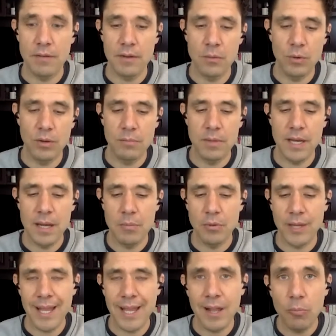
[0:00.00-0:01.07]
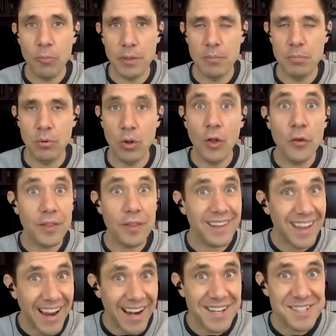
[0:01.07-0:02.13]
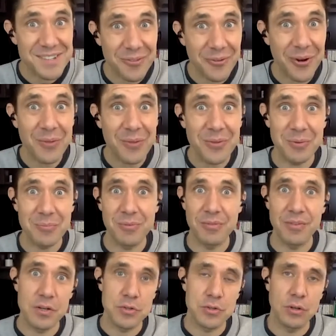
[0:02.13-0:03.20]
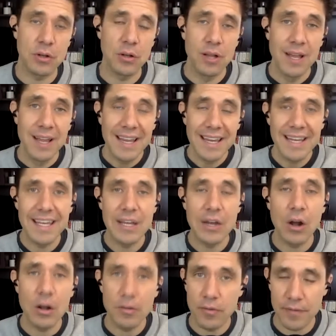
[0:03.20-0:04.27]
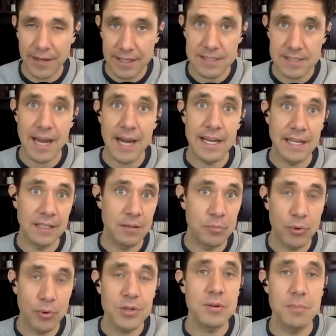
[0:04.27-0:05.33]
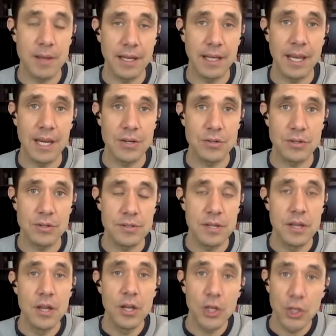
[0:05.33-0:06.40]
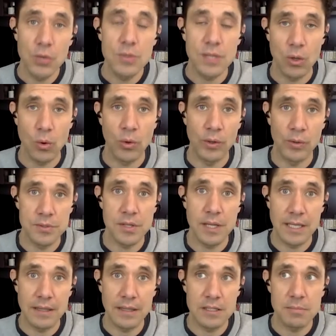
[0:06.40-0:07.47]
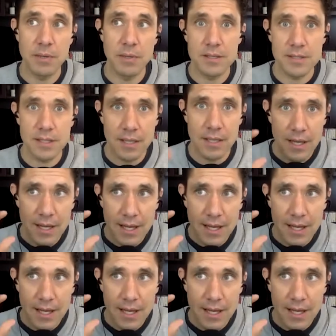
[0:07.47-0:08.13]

And we've been able to help people under the guidance of their healthcare professional get off of anxiety and depression medications using oils like this, because it,